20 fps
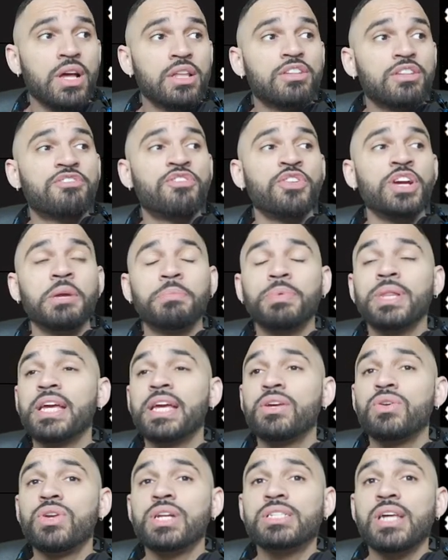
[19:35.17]
The free-to-play
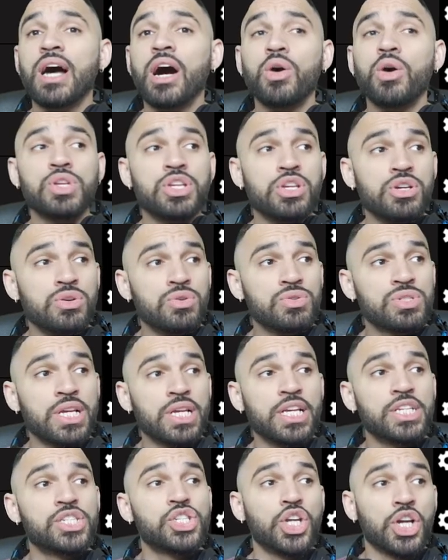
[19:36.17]
units I'll use
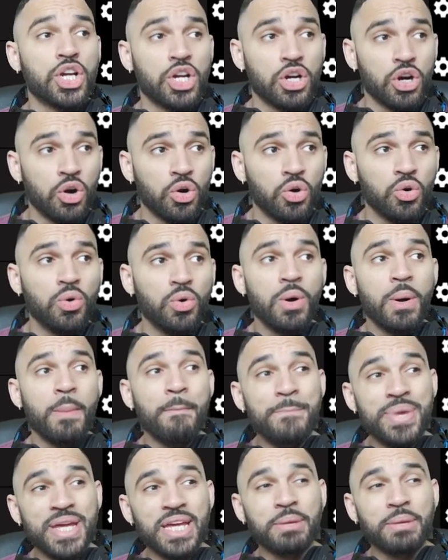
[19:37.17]
is Nicole,
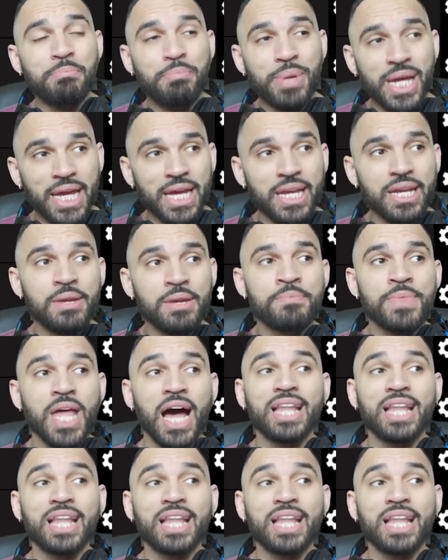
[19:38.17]
Big Ben.